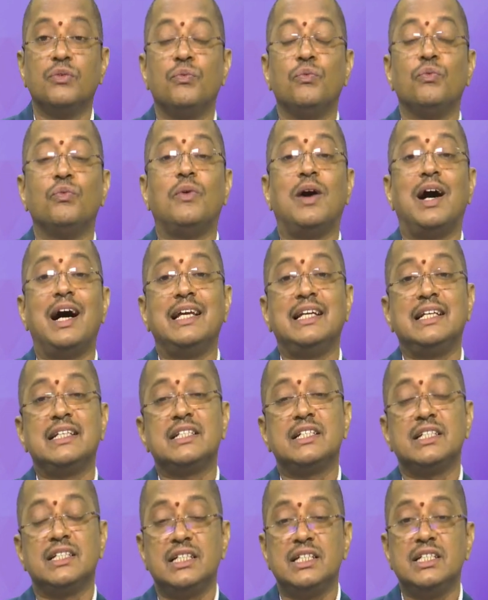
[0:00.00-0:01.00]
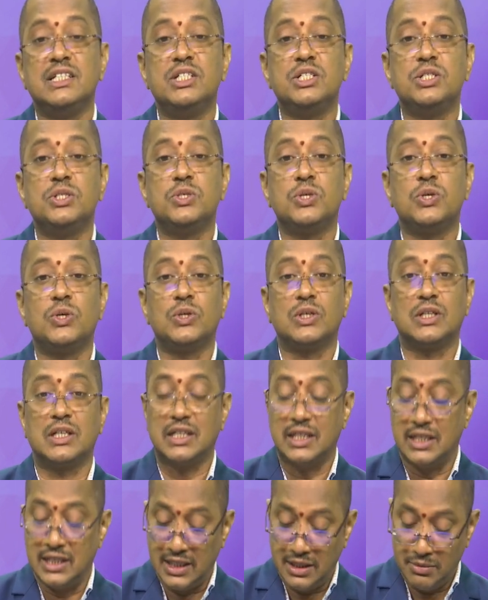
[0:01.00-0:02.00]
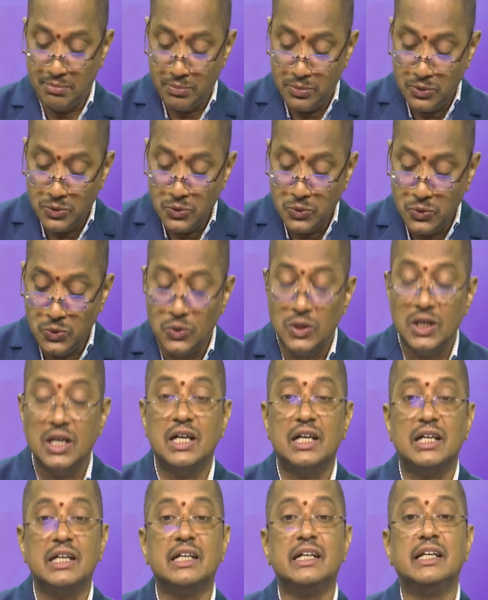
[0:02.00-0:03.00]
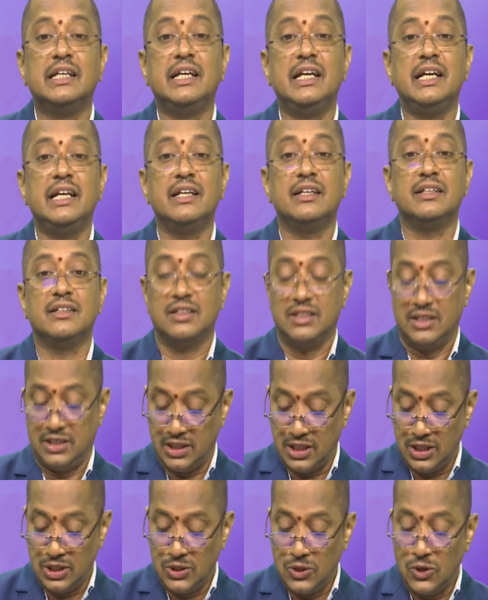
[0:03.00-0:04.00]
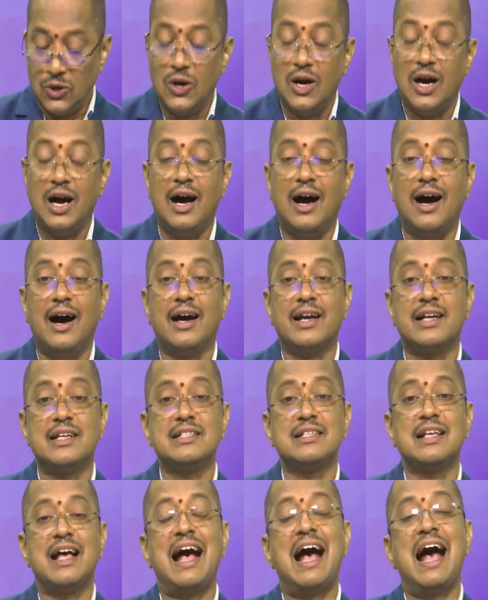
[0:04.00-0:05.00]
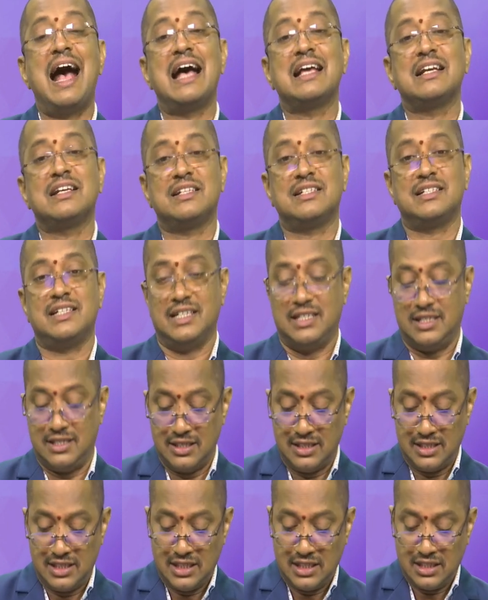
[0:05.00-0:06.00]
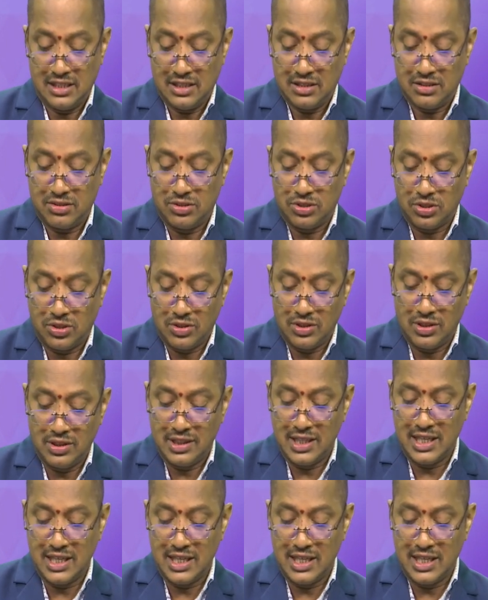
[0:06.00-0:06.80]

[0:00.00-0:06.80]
violet, indigo, blue, green, yellow, orange, and red. So, in